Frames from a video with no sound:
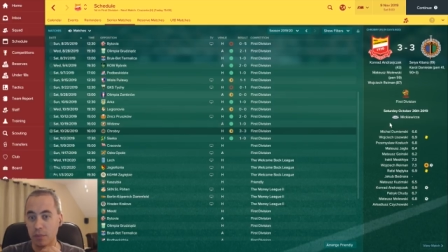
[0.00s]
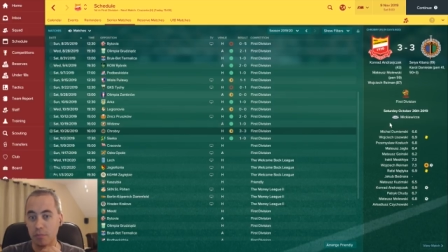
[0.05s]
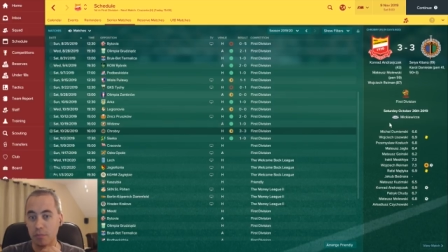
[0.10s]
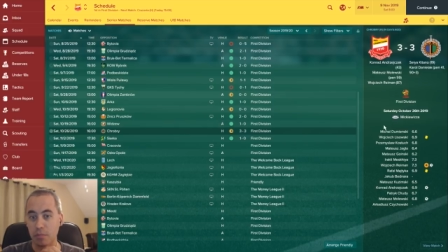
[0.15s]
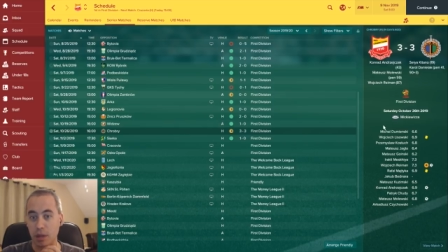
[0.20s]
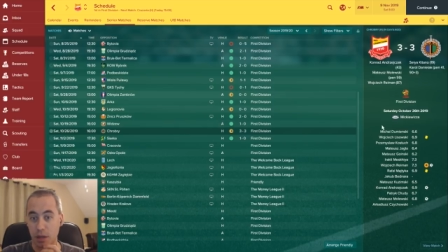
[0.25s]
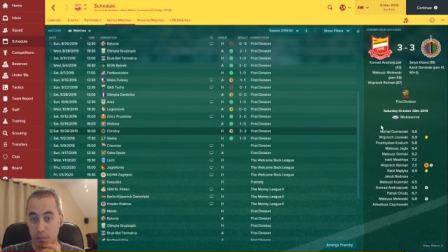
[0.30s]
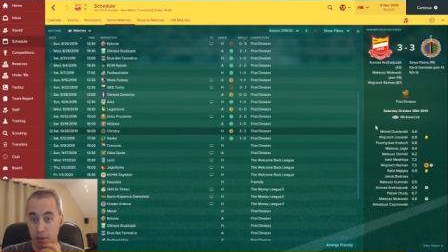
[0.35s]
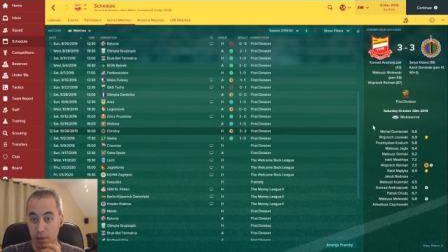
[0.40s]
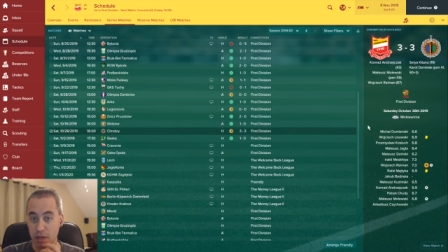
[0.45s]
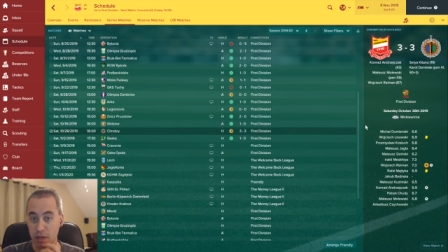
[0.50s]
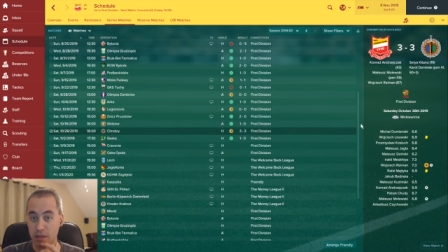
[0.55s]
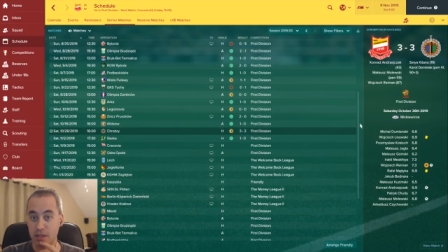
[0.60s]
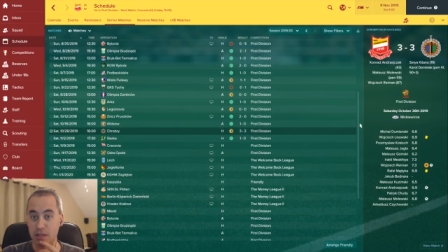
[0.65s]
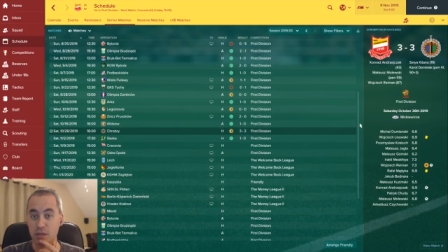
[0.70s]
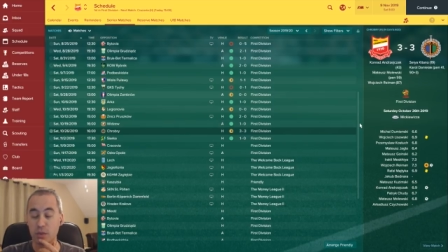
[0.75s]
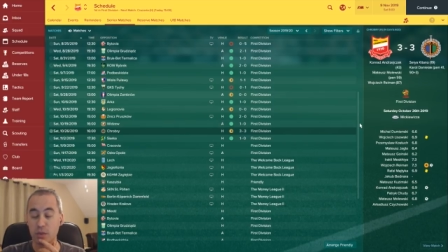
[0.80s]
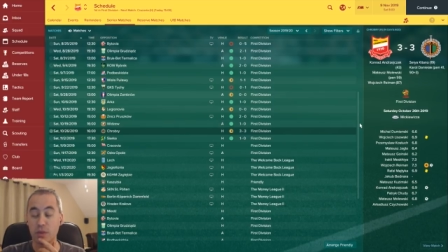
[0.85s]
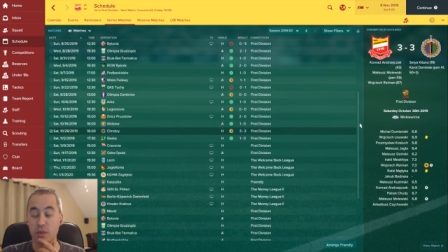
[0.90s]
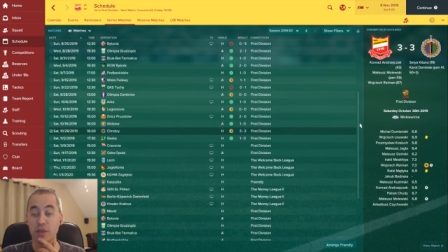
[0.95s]
Been a minute
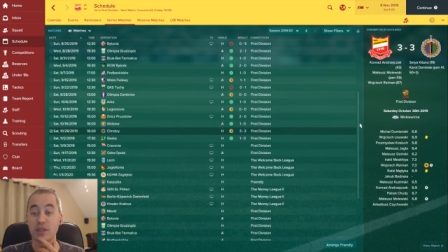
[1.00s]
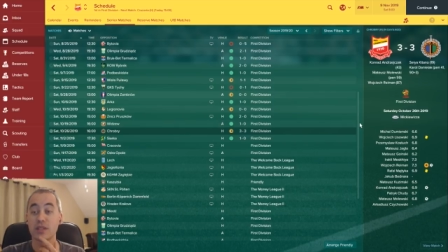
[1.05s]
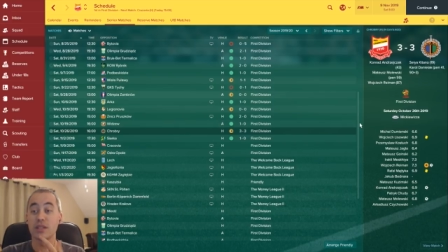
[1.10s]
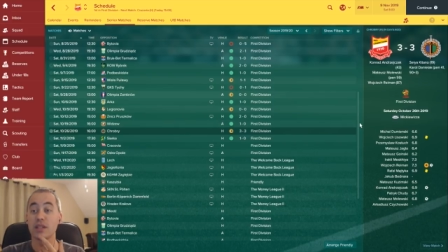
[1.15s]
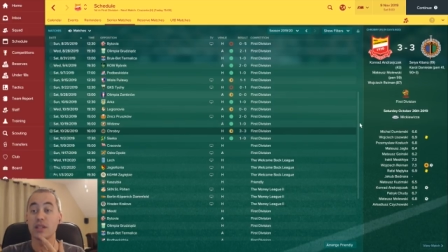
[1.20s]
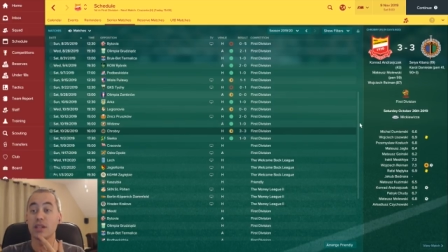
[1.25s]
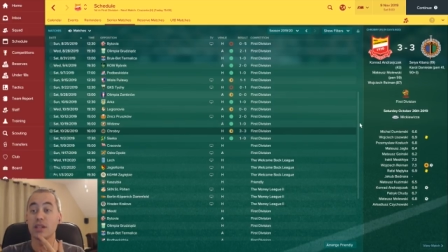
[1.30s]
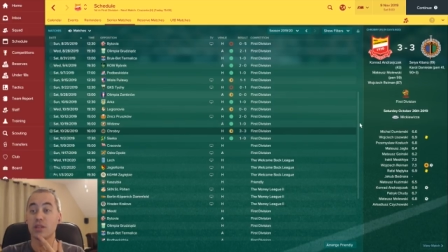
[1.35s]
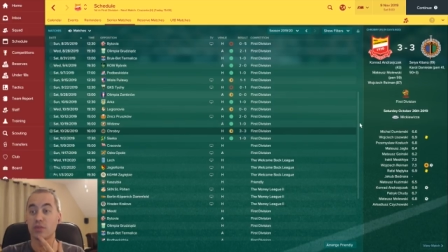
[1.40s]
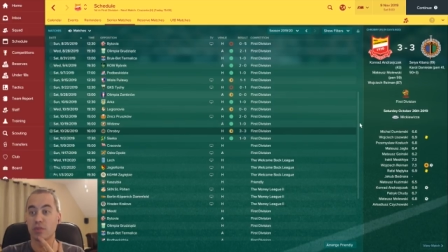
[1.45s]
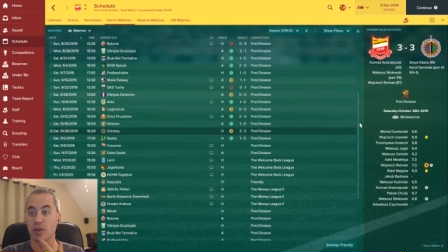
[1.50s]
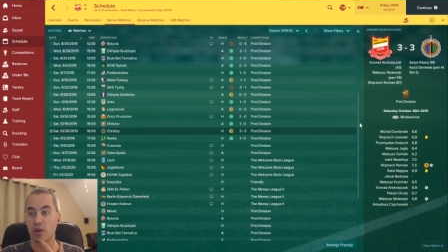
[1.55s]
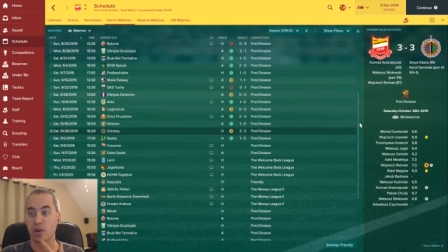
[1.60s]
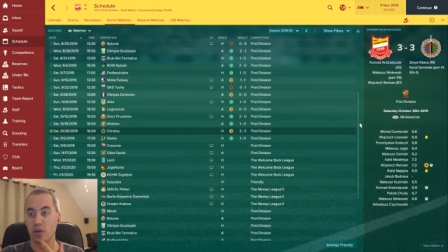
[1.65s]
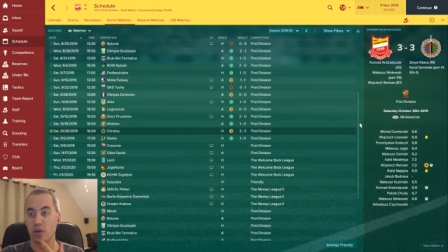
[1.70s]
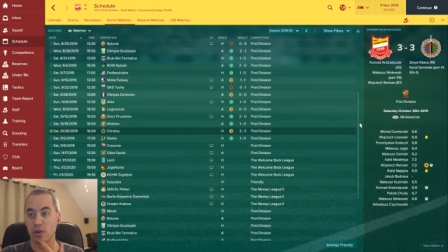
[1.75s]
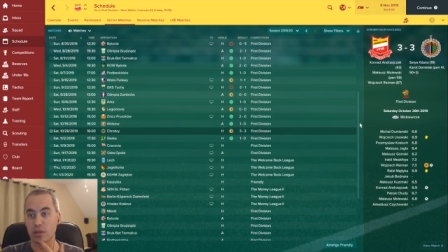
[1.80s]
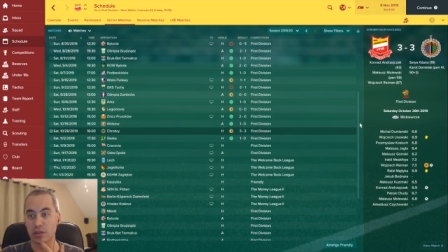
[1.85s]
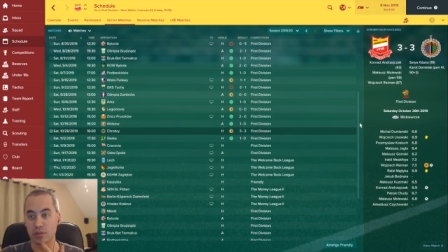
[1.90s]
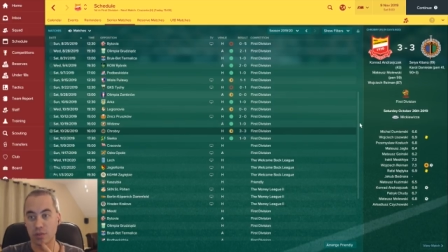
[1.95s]
since we conceded three
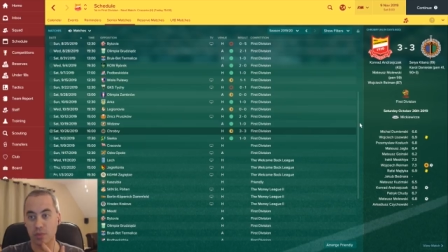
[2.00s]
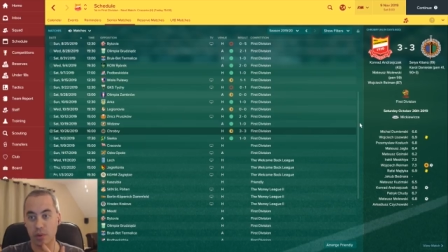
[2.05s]
goals.